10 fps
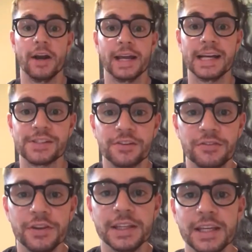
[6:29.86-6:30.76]
Alright guys, our
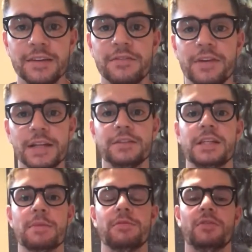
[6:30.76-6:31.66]
fifth and final
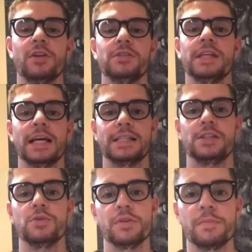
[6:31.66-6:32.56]
type of closing has
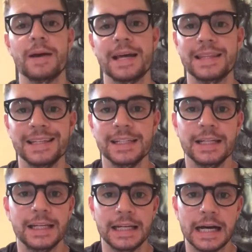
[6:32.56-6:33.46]
to do with
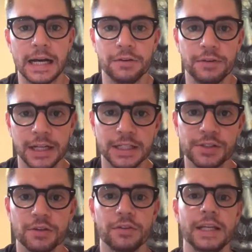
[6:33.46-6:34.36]
Mathia and iReady.
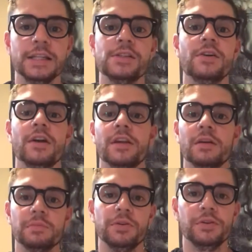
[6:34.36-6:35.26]
So if kids are on the
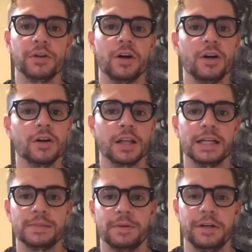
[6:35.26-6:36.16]
computer all
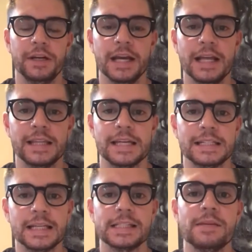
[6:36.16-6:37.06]
class period,
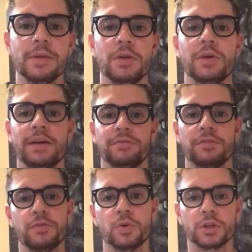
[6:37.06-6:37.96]
that doesn't mean we have
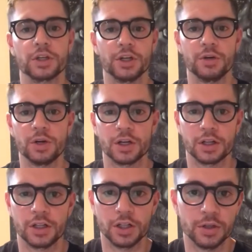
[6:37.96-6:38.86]
to forego our
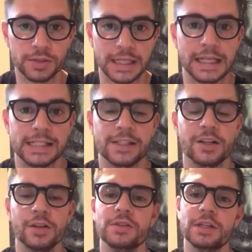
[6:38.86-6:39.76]
closing, because the
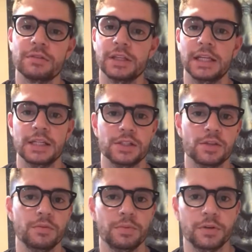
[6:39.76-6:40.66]
closing really is
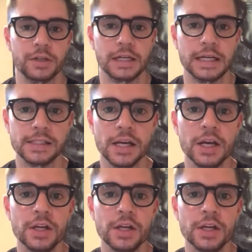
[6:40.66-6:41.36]
so important, guys.